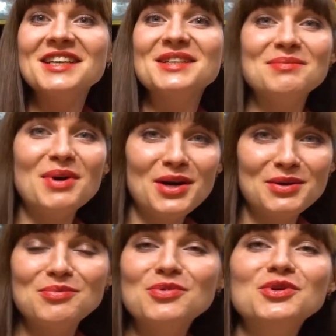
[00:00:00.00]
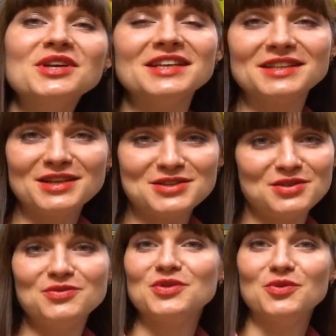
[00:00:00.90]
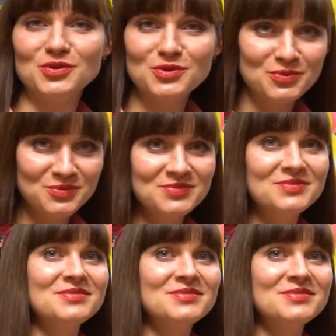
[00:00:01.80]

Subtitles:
and buy a book in English if you want. Yes.